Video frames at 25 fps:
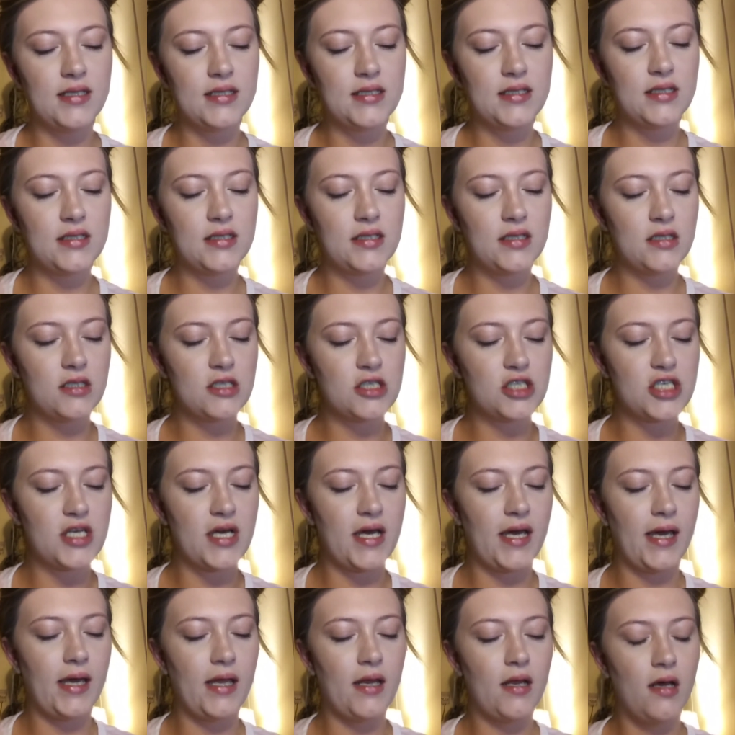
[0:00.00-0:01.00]
this is in the
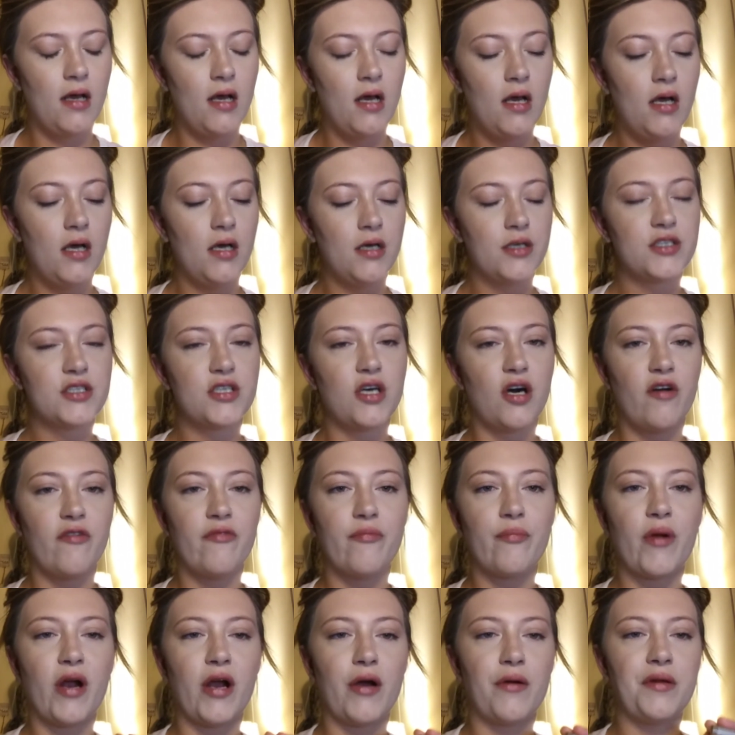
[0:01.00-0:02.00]
shade
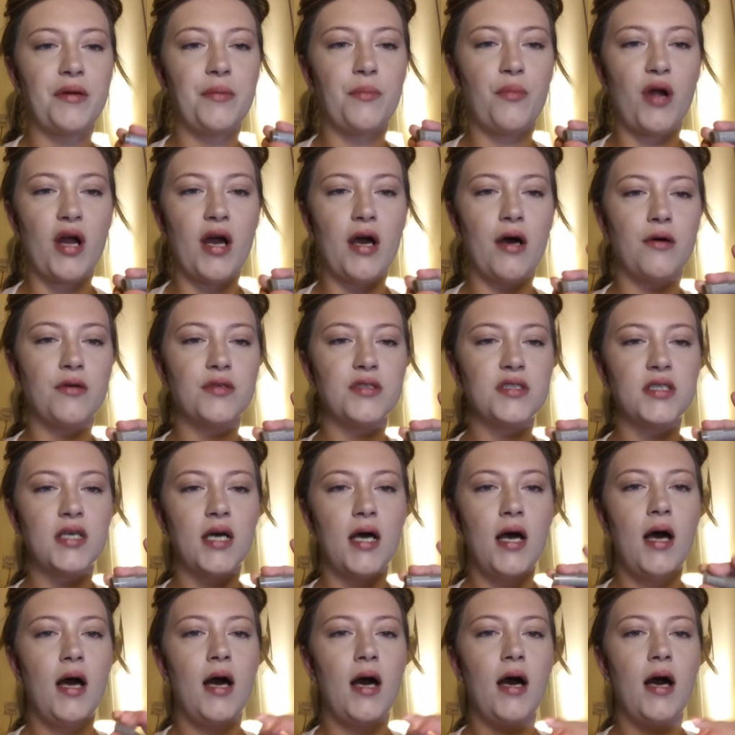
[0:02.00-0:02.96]
Soft Brownie Brows.